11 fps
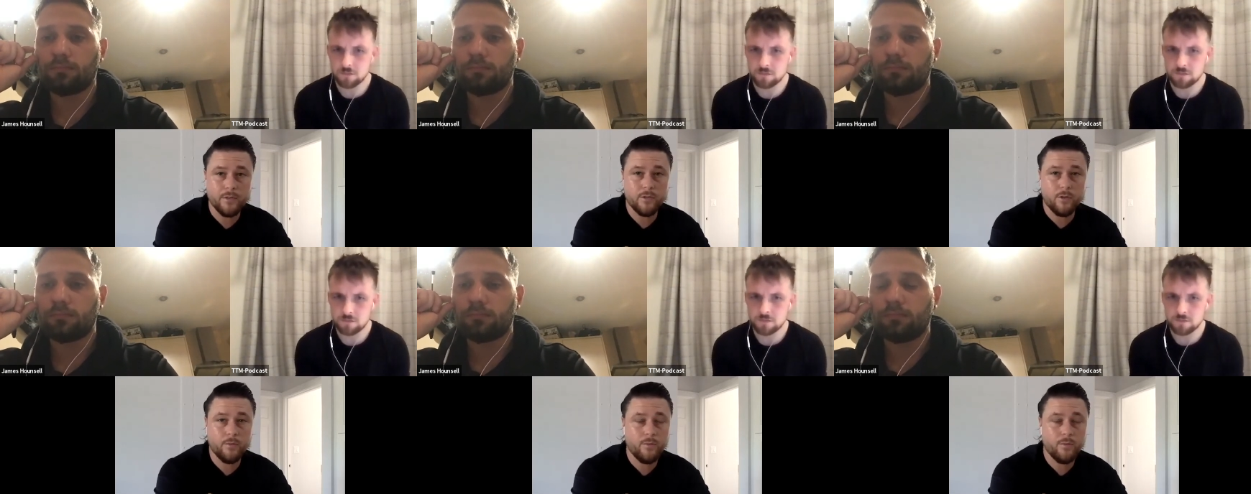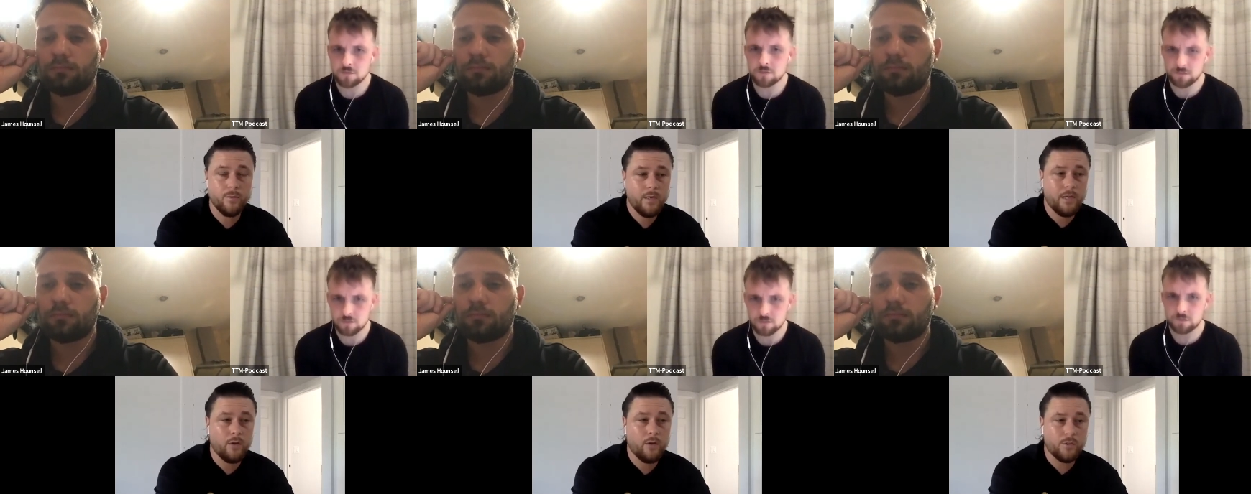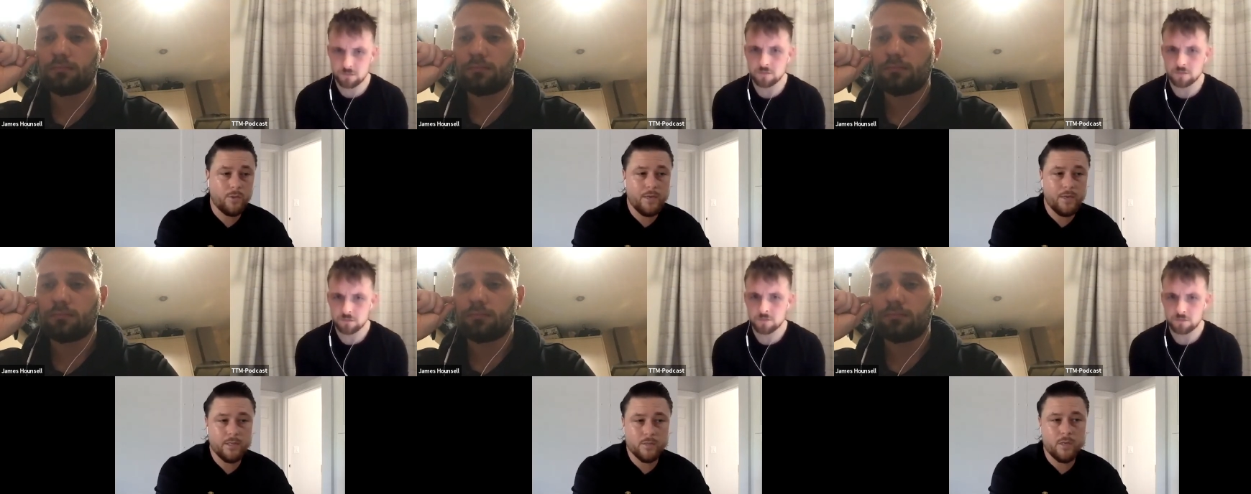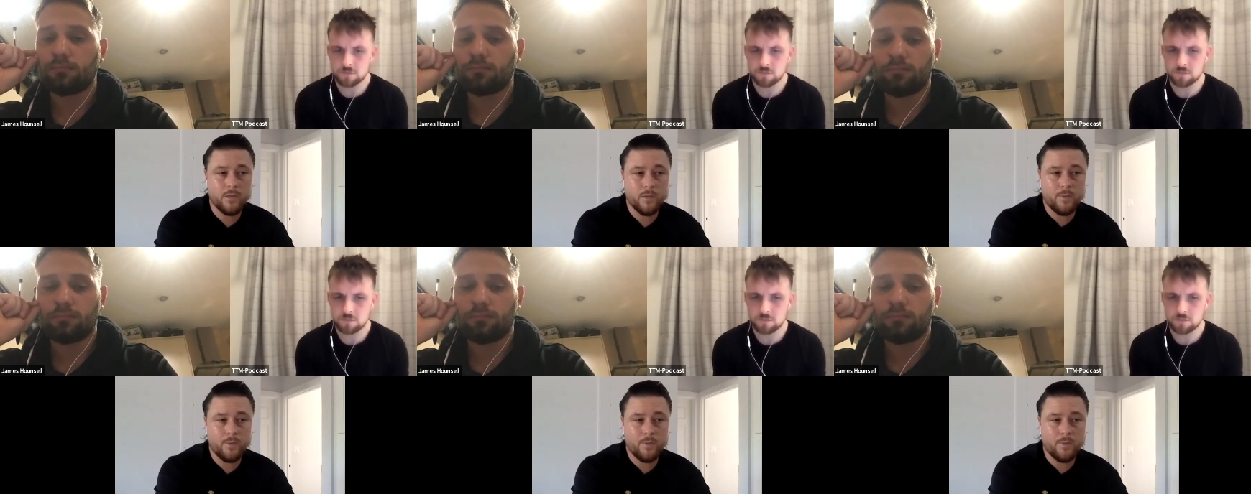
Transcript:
Speaker 1: So, in lots of ways, as well as